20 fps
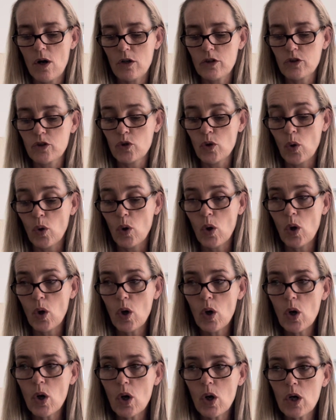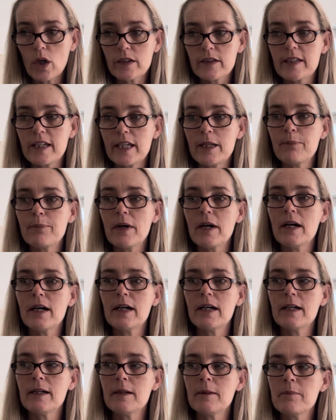your
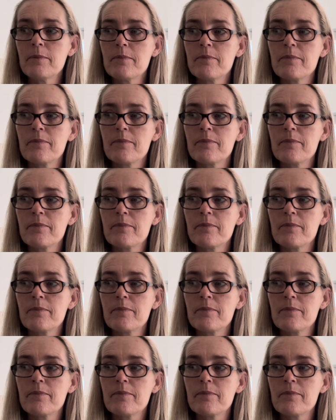deeper